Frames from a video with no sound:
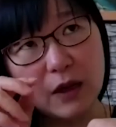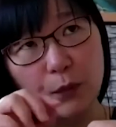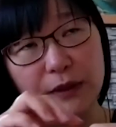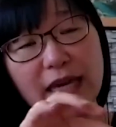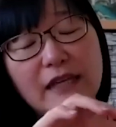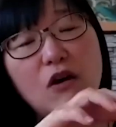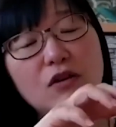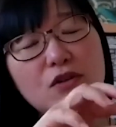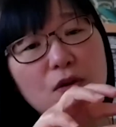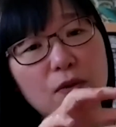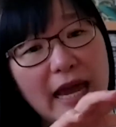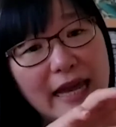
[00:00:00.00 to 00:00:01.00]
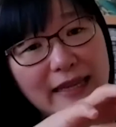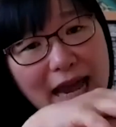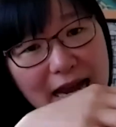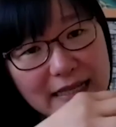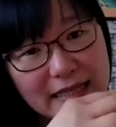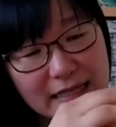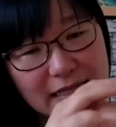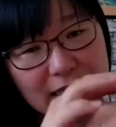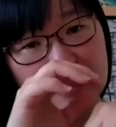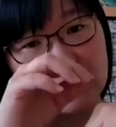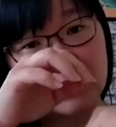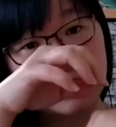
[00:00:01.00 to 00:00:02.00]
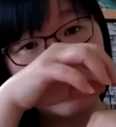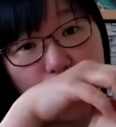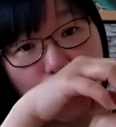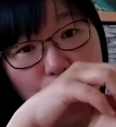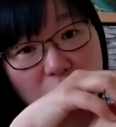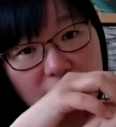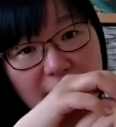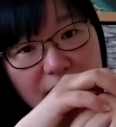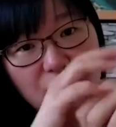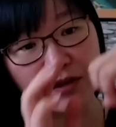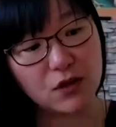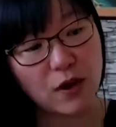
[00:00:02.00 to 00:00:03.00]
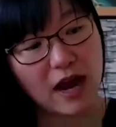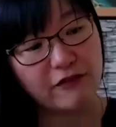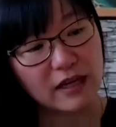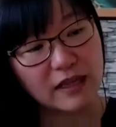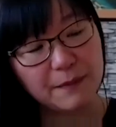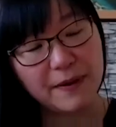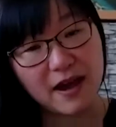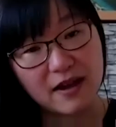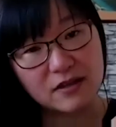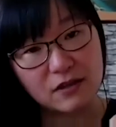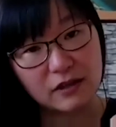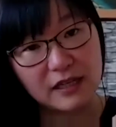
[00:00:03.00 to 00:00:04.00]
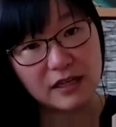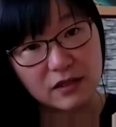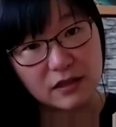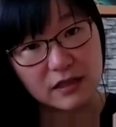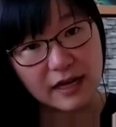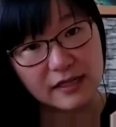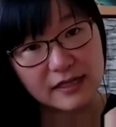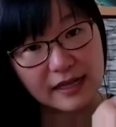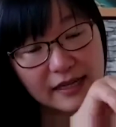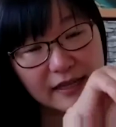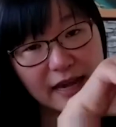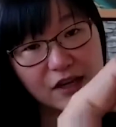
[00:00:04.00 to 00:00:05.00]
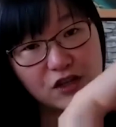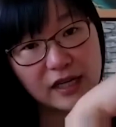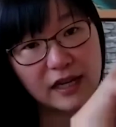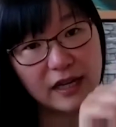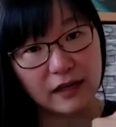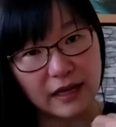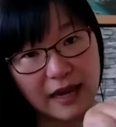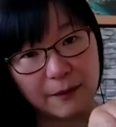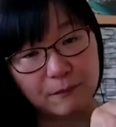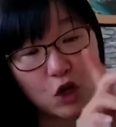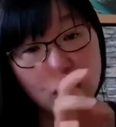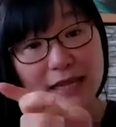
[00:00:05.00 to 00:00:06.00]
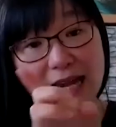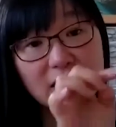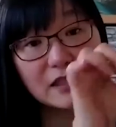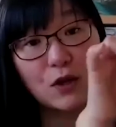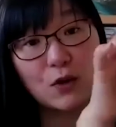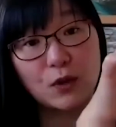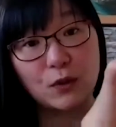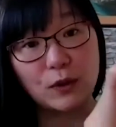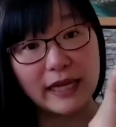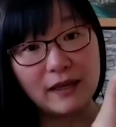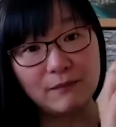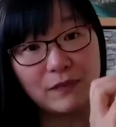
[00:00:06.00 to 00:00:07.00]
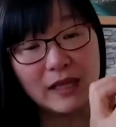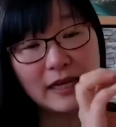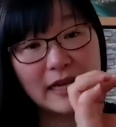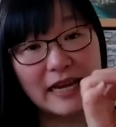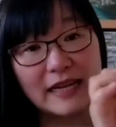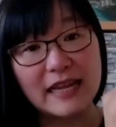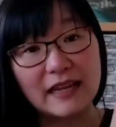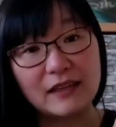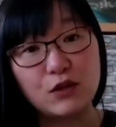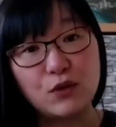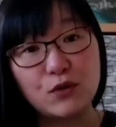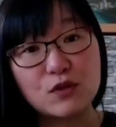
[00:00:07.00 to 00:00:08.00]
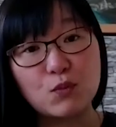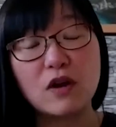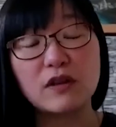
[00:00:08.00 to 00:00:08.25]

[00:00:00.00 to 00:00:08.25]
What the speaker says: we can also enhance local connections. So after they pass the lesion sites, can they actually connect locally and then use